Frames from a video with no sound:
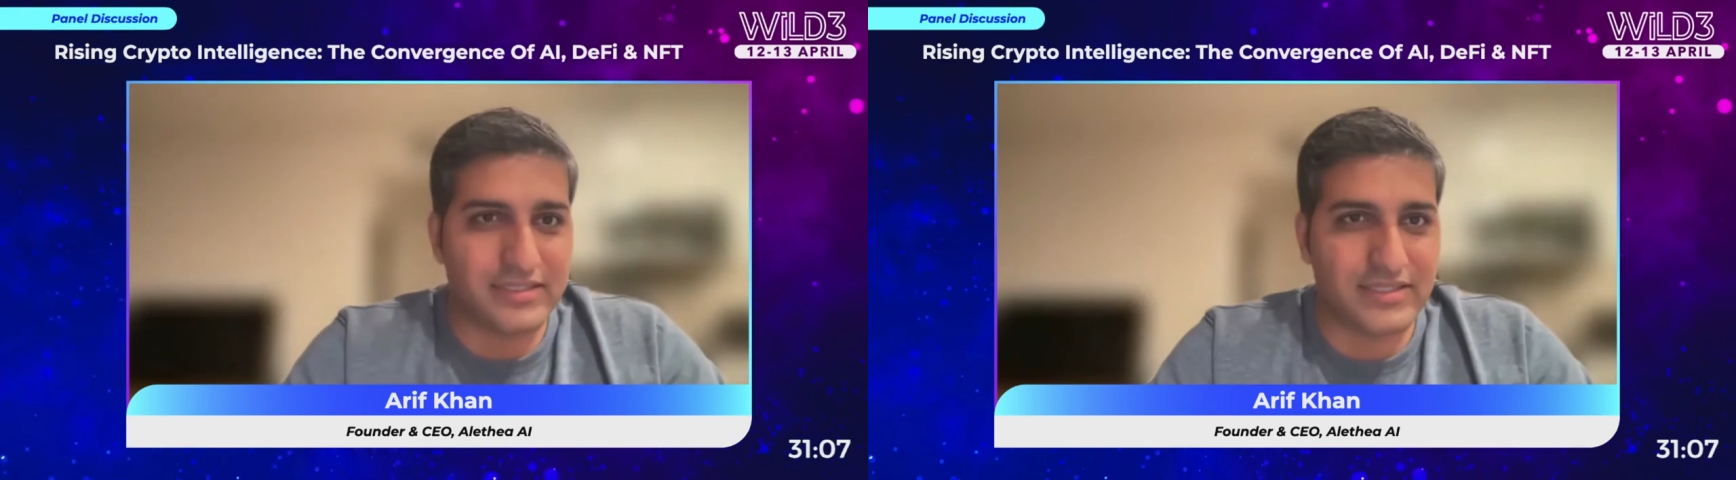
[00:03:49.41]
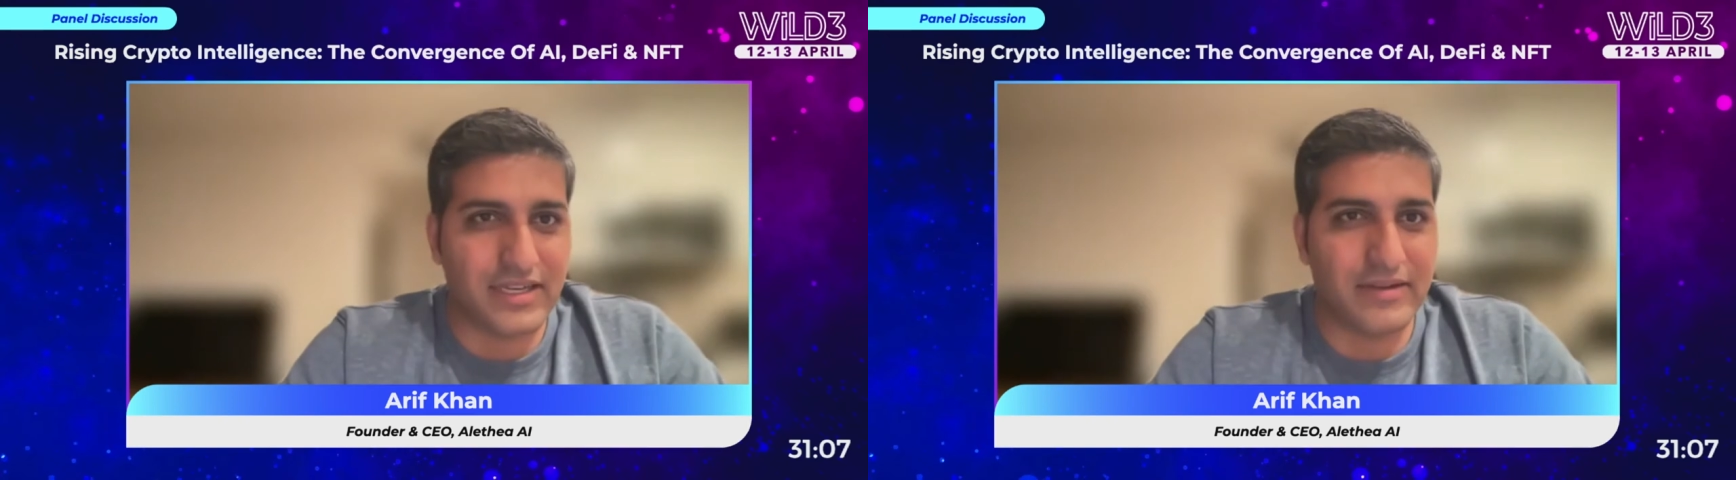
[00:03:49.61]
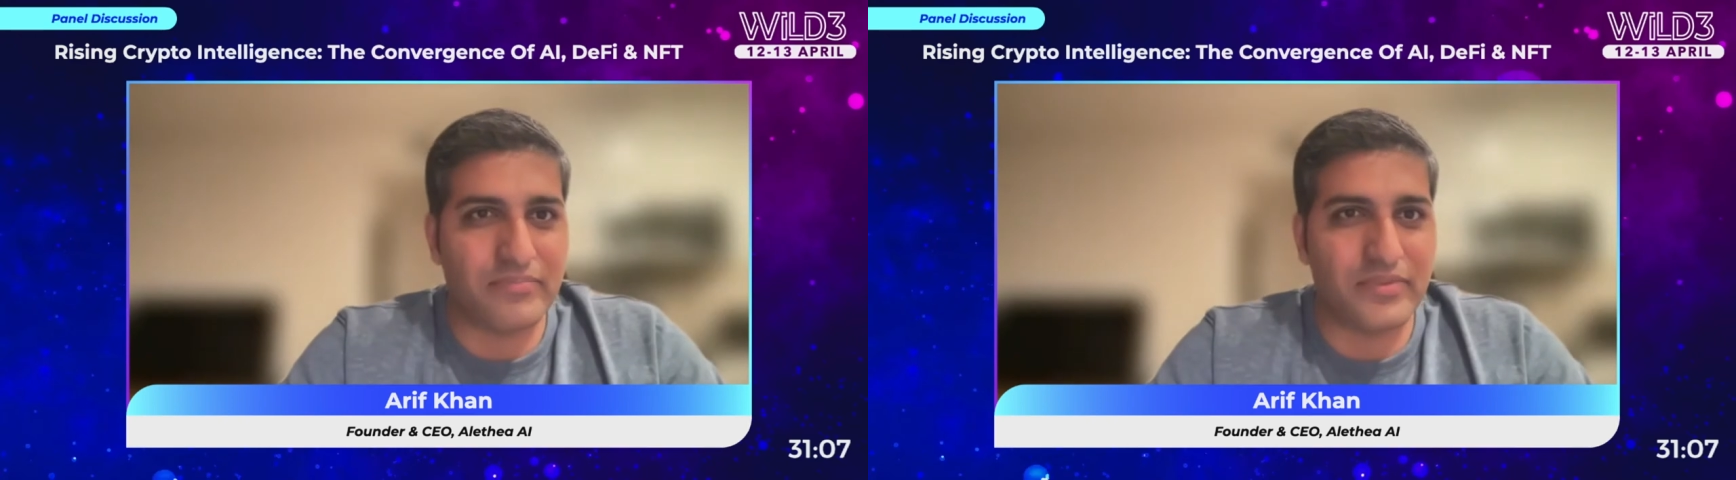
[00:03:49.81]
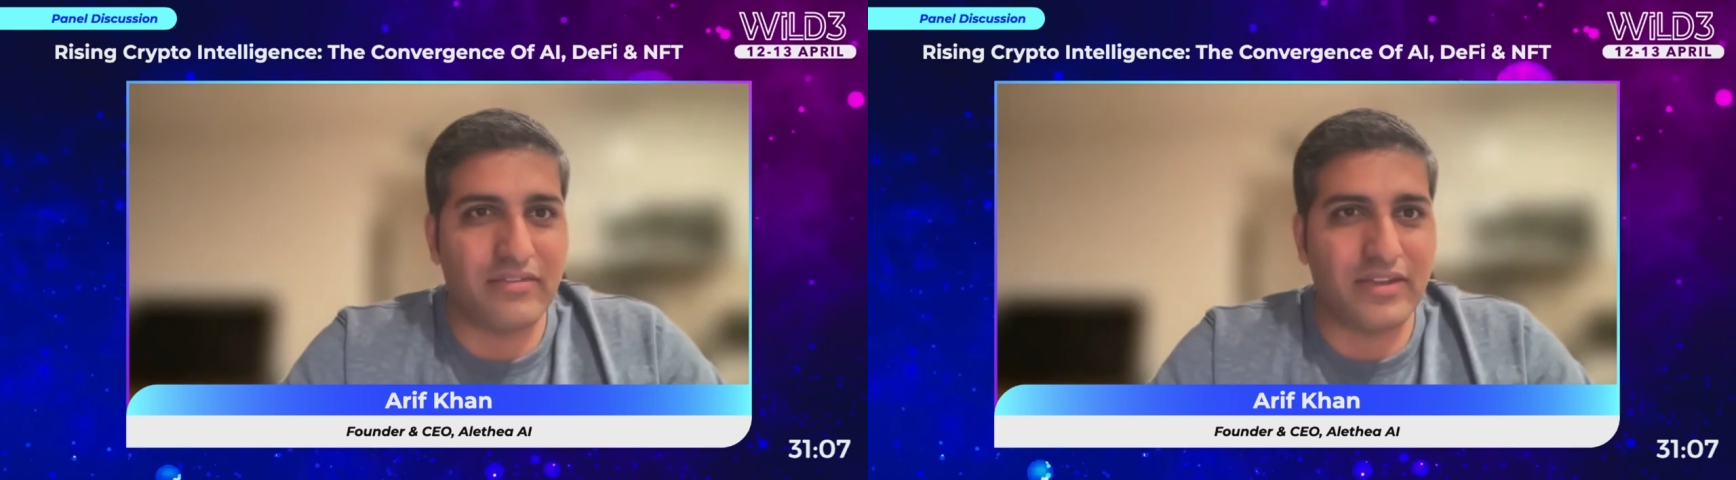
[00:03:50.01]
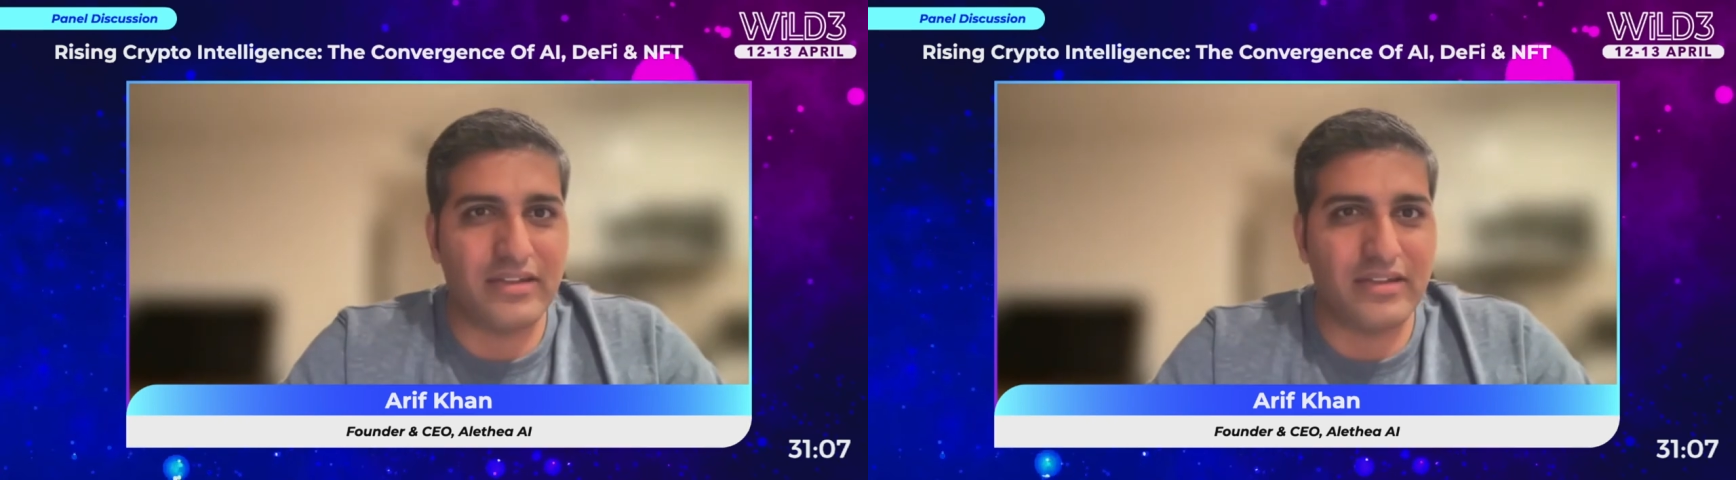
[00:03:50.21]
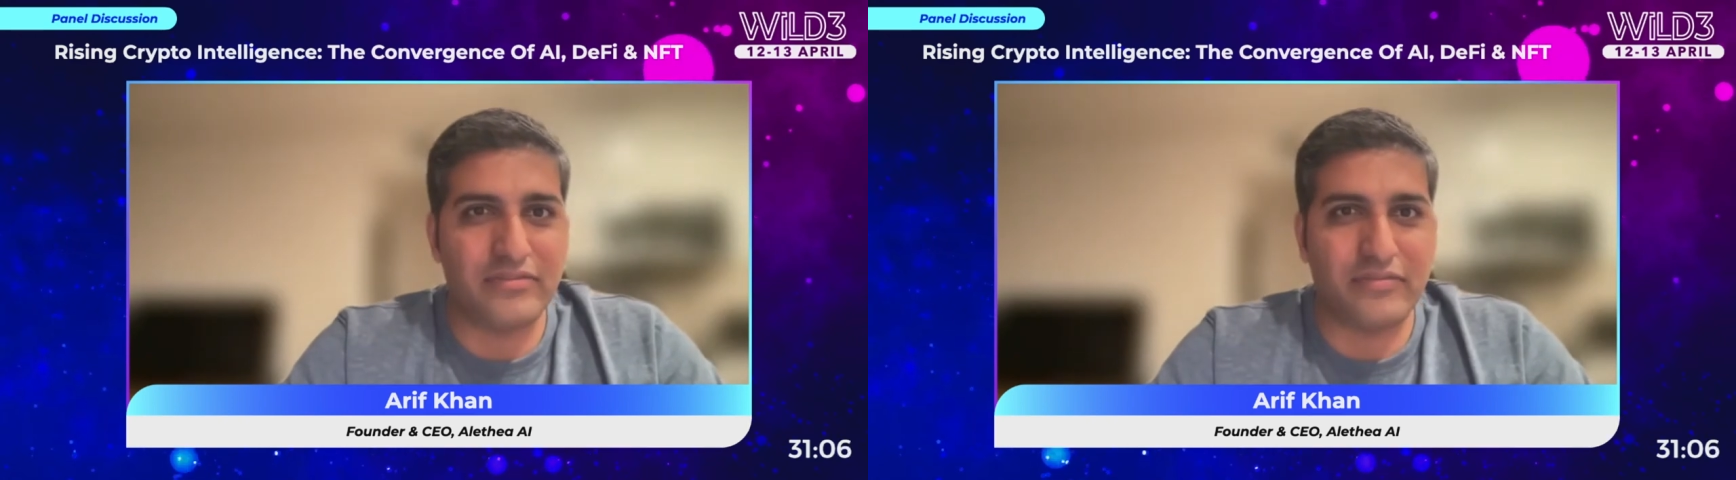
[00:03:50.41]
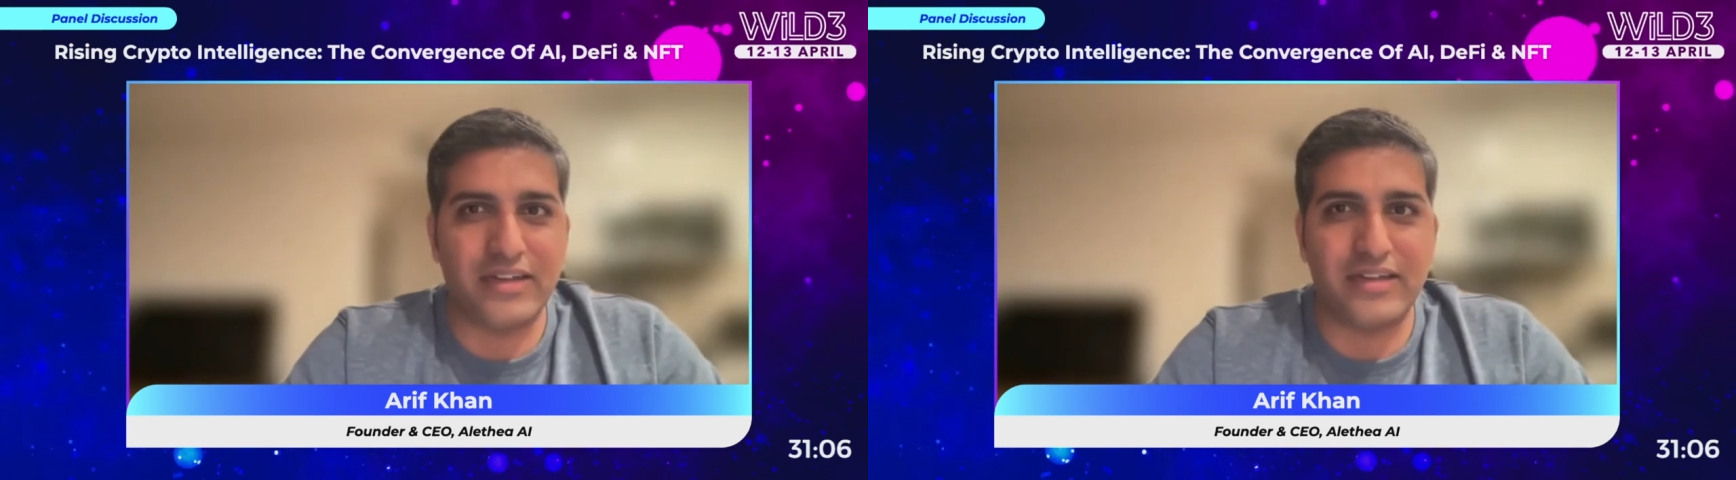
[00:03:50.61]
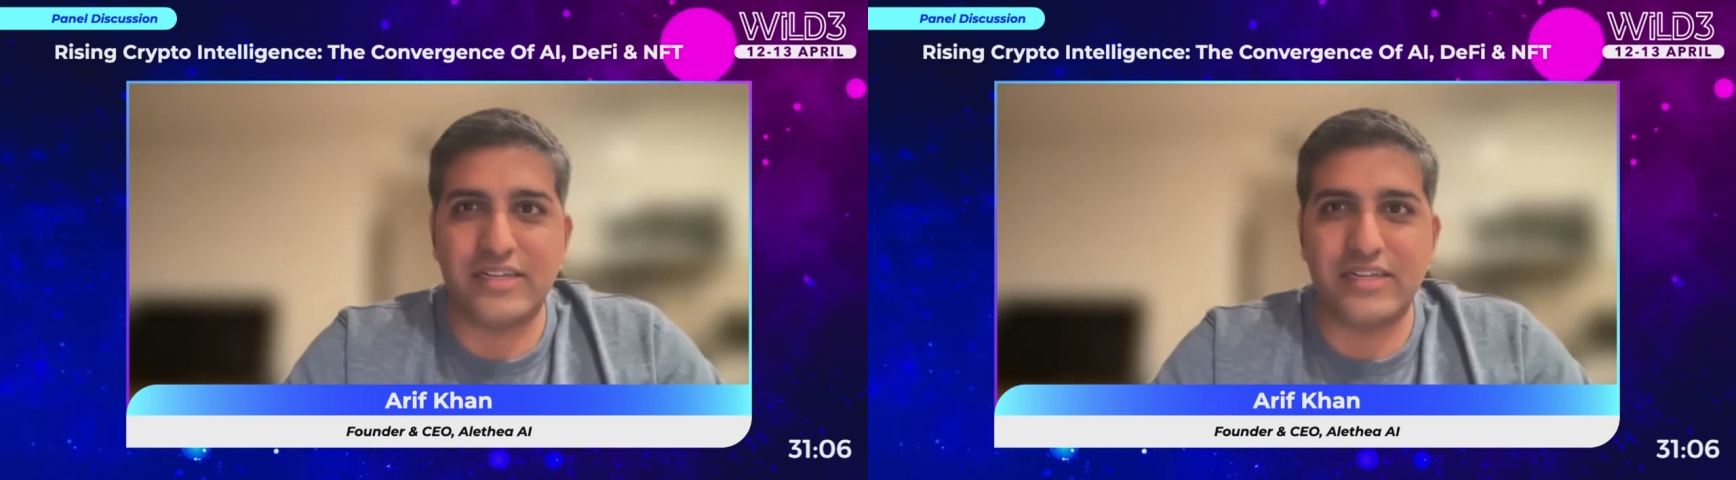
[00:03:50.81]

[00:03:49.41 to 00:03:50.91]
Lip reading: I've had a failed